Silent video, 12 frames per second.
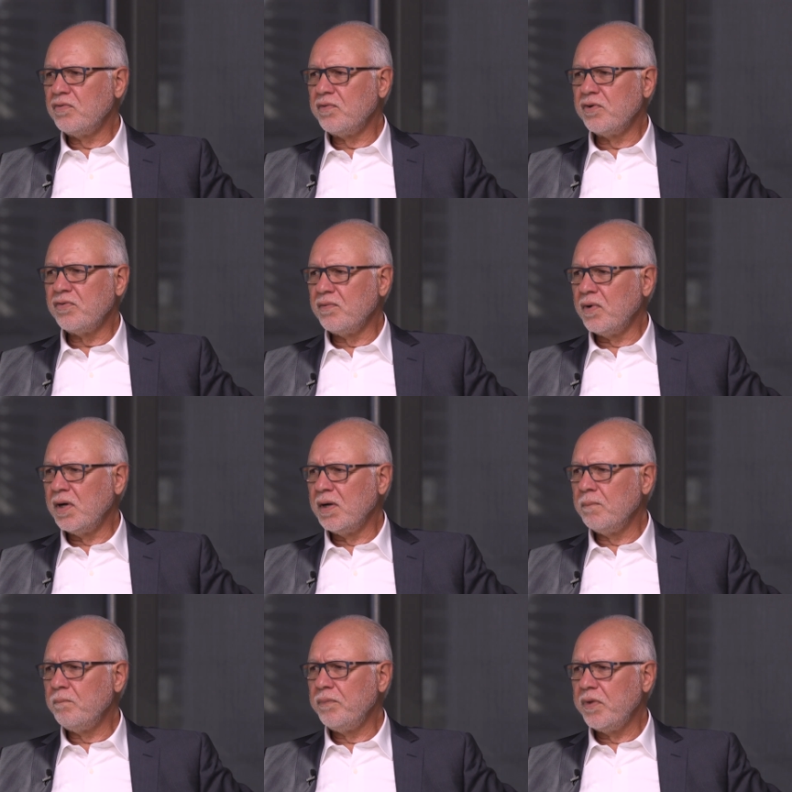First of
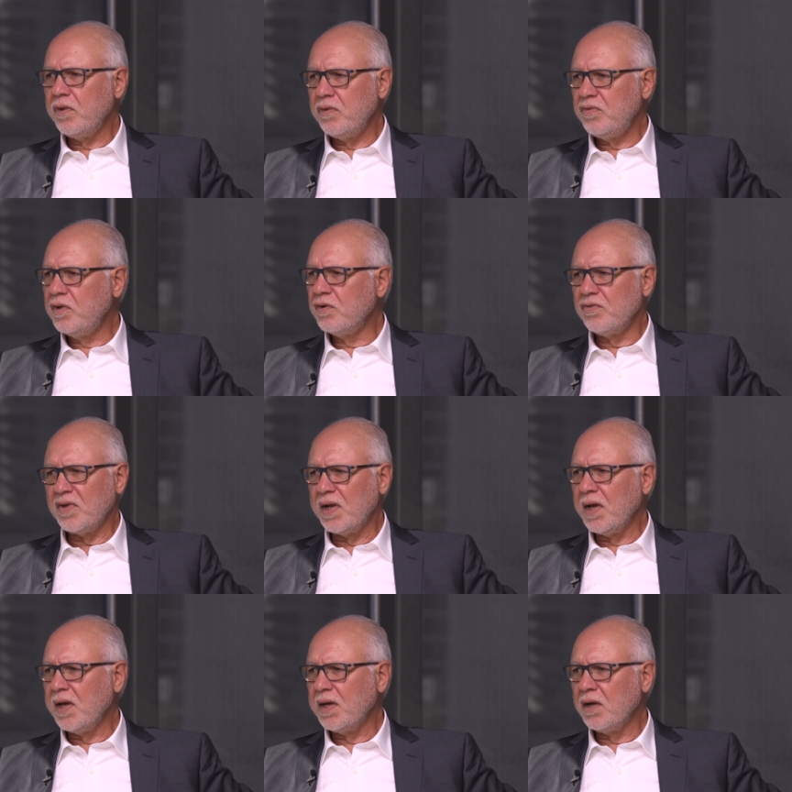all,
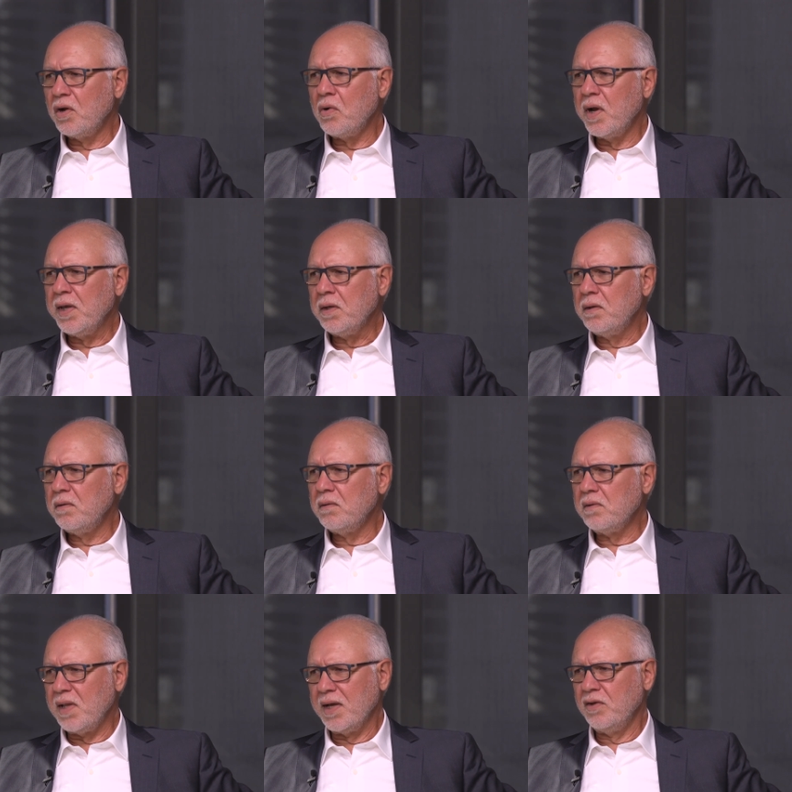Cedars-Sinai had a great
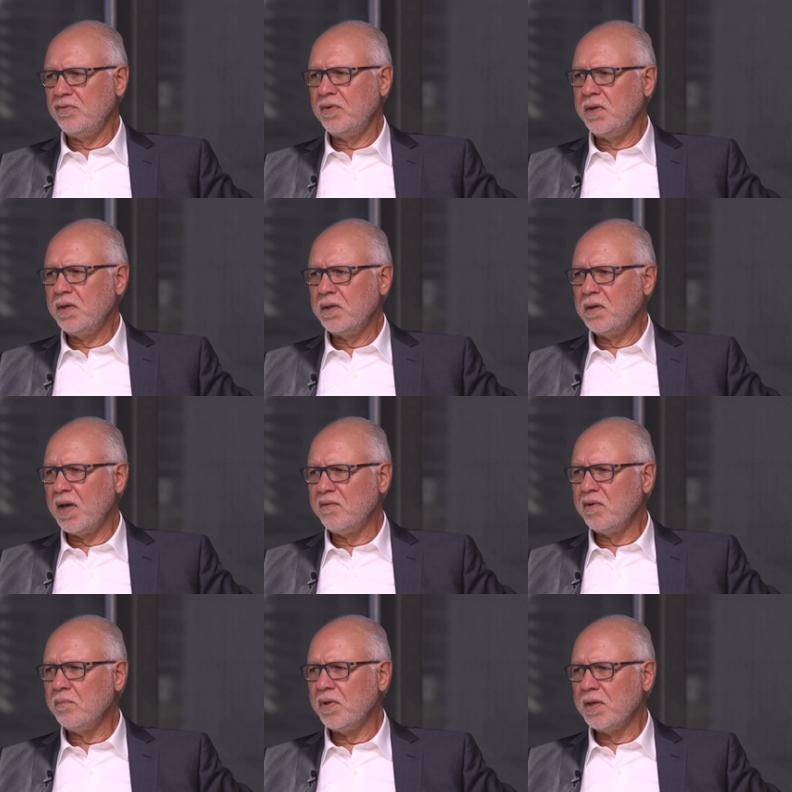legacy in
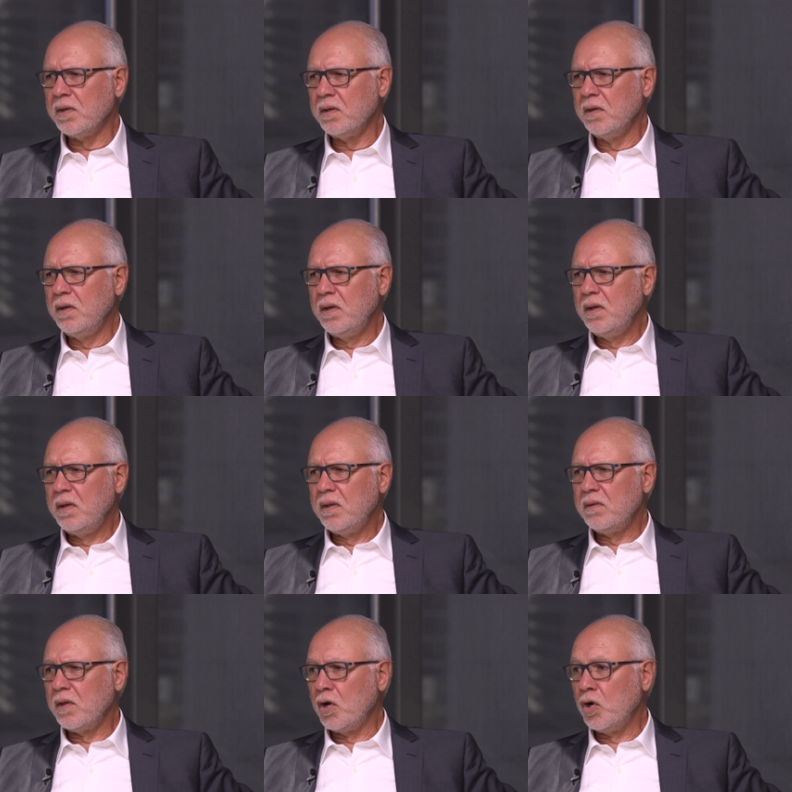having been
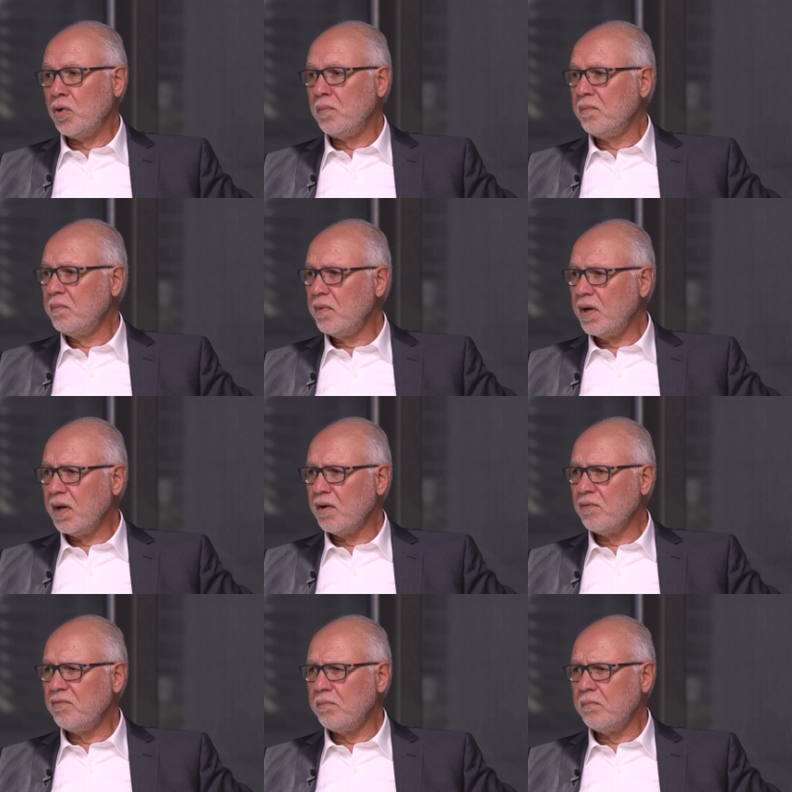the home
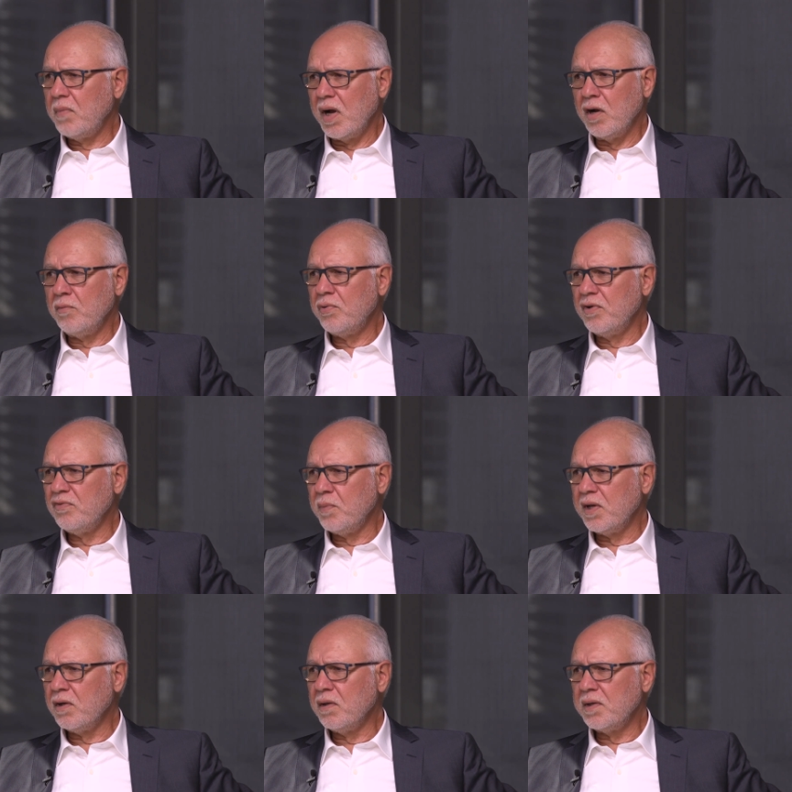of Myron
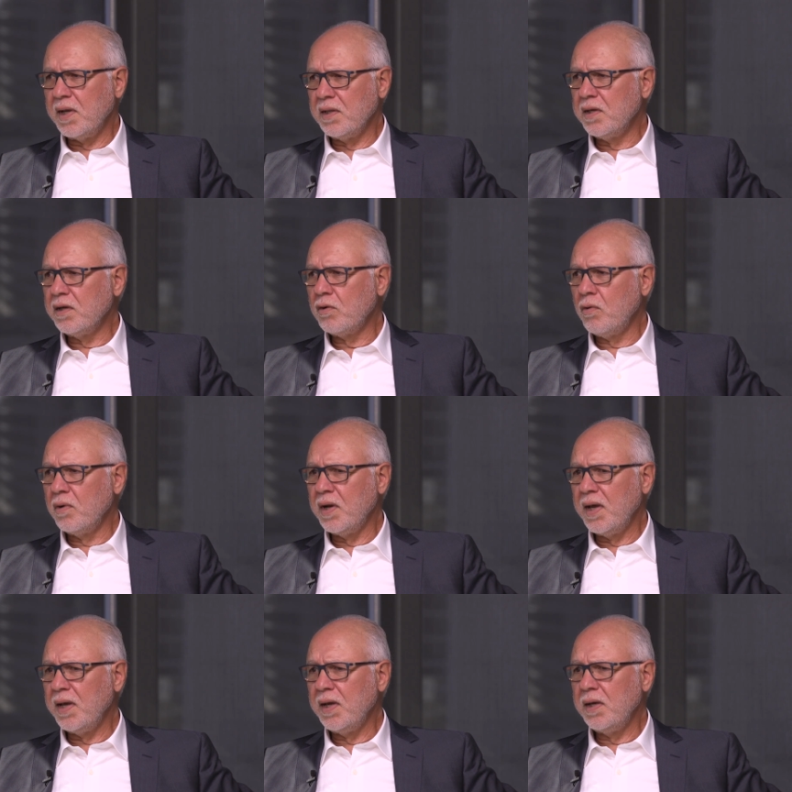Prinzmetal and Eliot
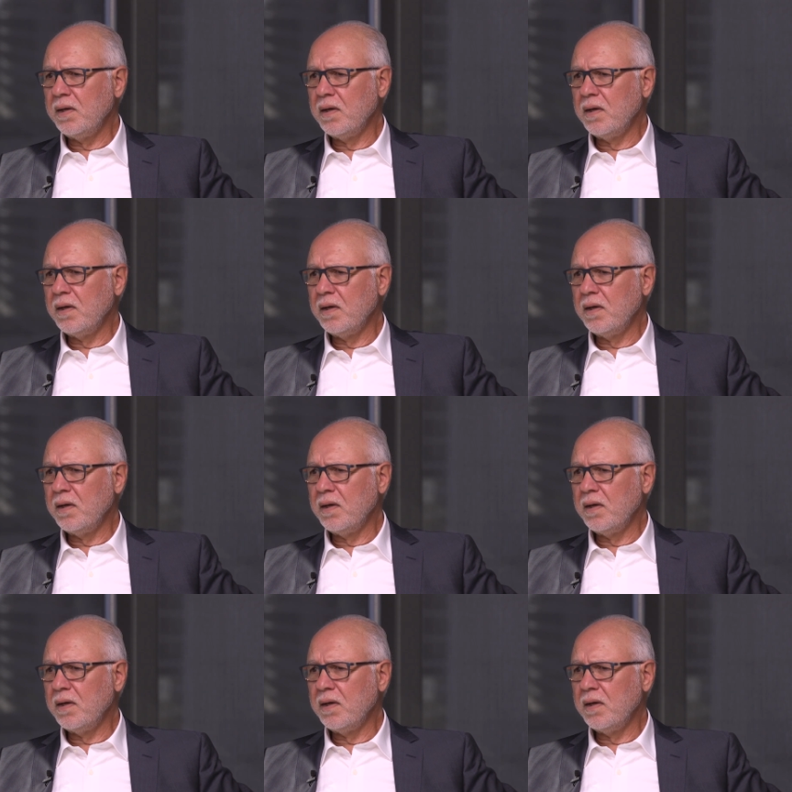Corday.